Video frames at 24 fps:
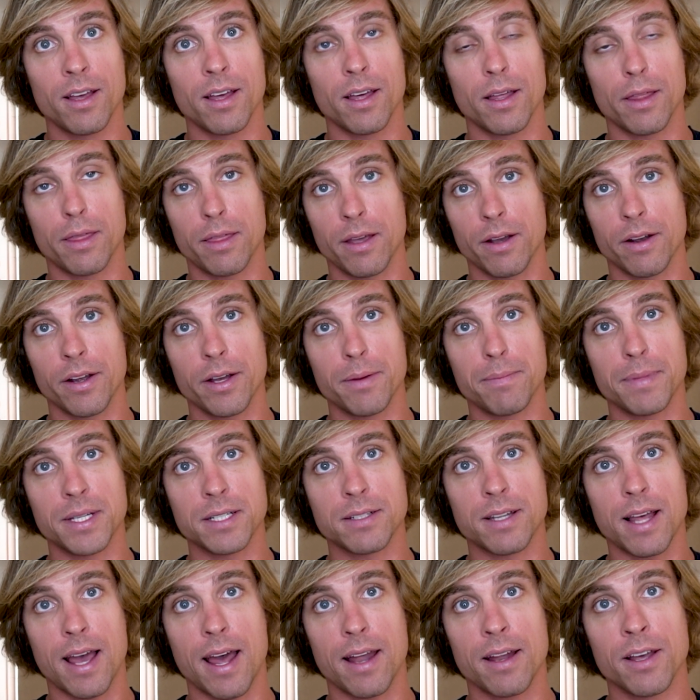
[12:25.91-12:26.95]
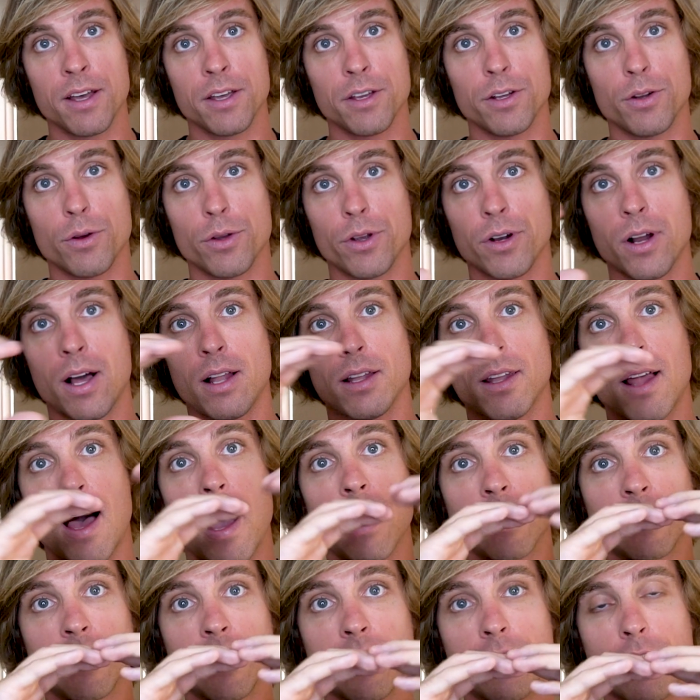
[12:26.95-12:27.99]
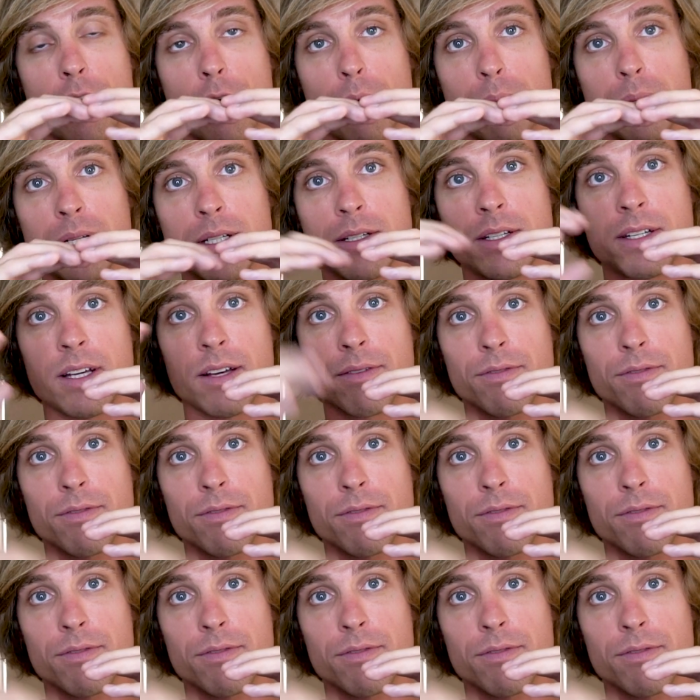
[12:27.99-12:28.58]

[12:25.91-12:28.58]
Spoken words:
Ethereum, is that you're not locked into OpenSea.